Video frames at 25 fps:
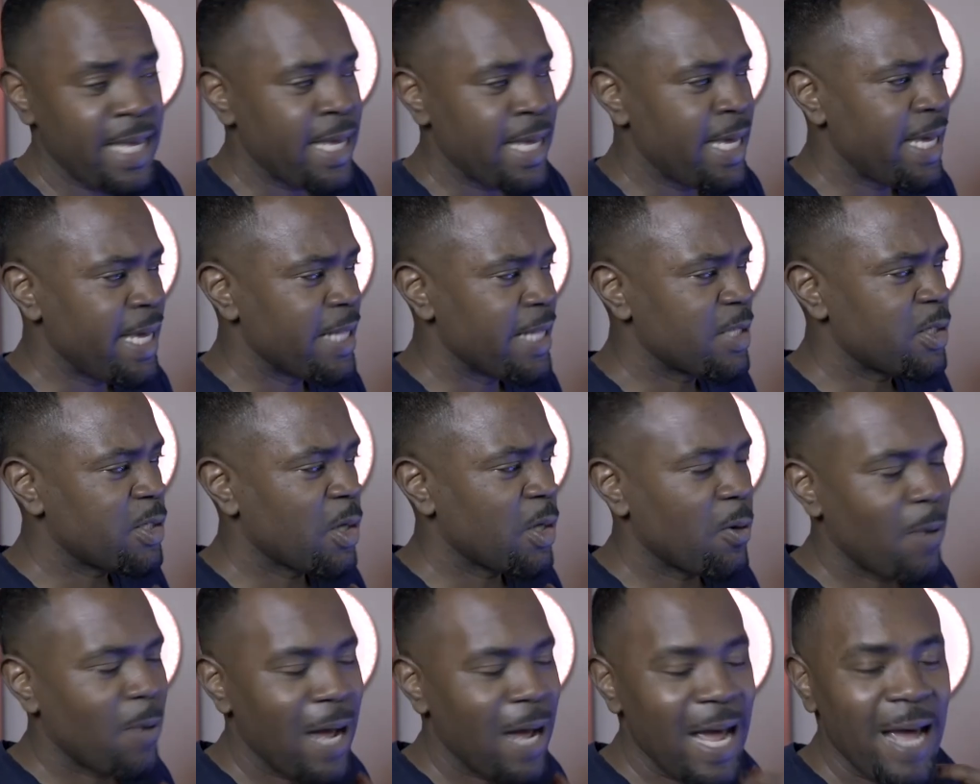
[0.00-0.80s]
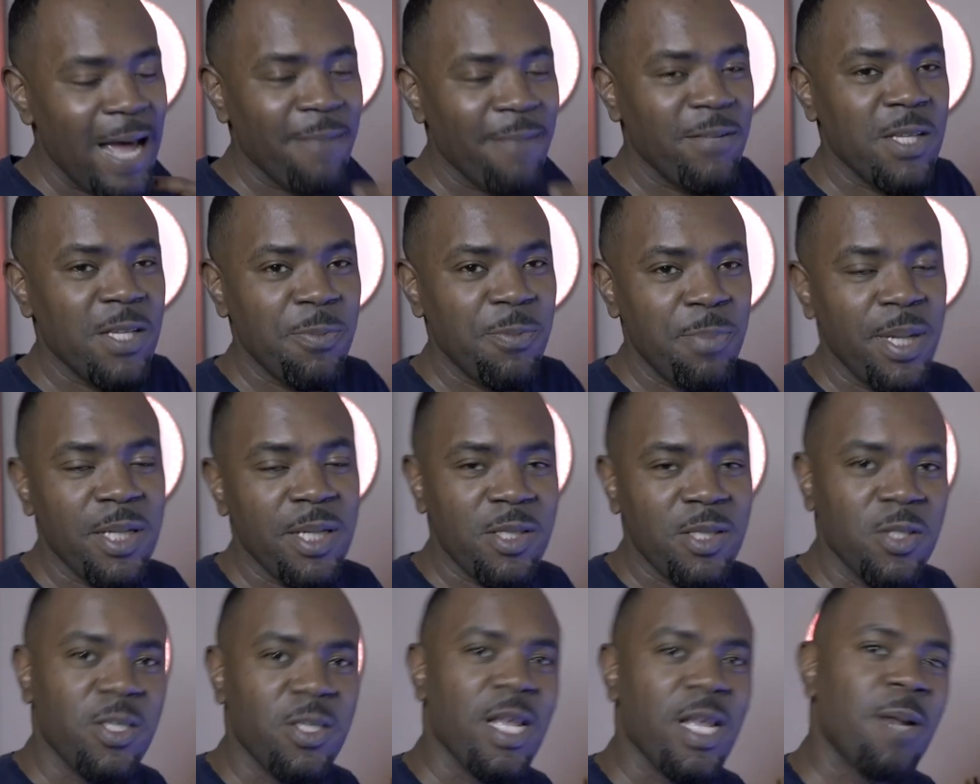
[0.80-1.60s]
And so I have this
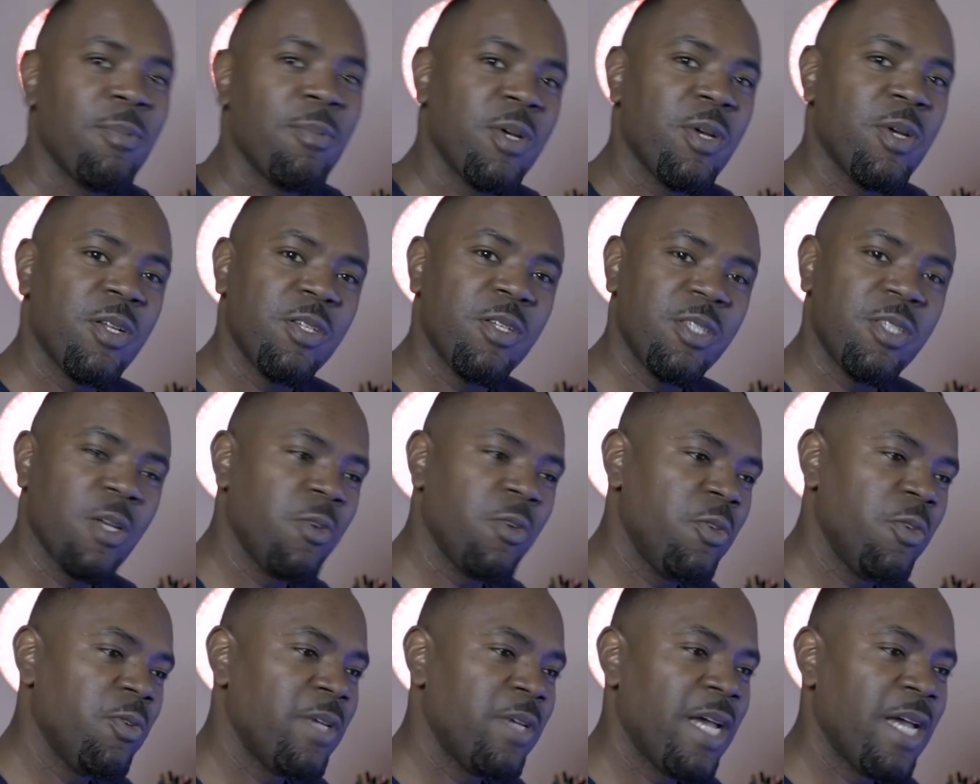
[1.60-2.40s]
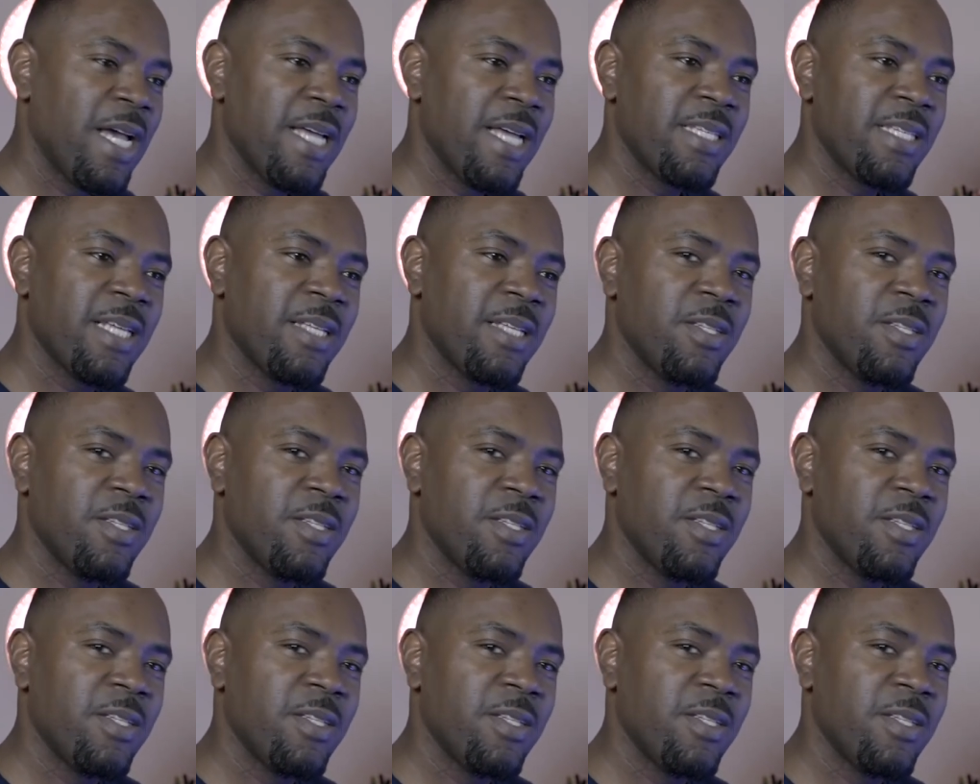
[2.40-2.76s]
picture that I'm going to show you guys.